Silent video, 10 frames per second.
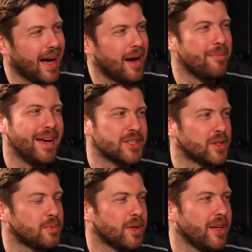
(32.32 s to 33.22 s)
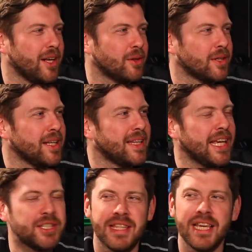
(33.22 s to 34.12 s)
I'm made up. You know, they,
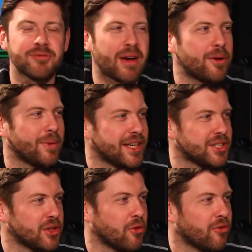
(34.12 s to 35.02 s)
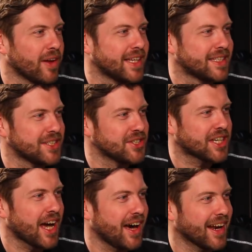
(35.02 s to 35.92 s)
these these right wing snowflakes, they just
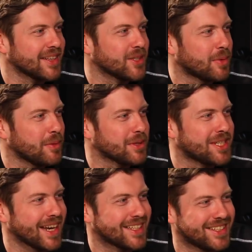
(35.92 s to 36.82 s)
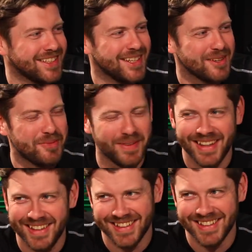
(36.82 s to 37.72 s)
can't handle people challenging their
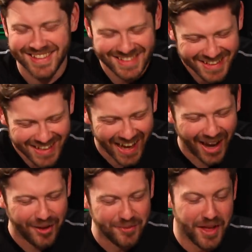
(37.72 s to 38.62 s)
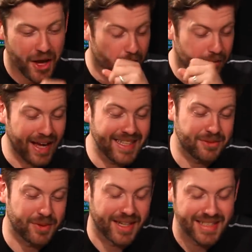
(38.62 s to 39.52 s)
opinions. um, right,
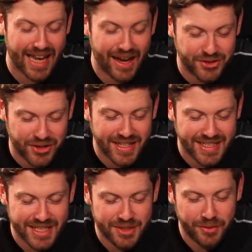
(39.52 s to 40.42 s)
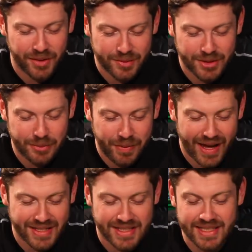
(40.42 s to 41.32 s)
we're going to dive straight into it. We're going to be doing the
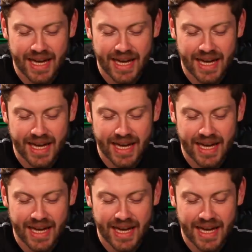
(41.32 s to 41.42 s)
purge in a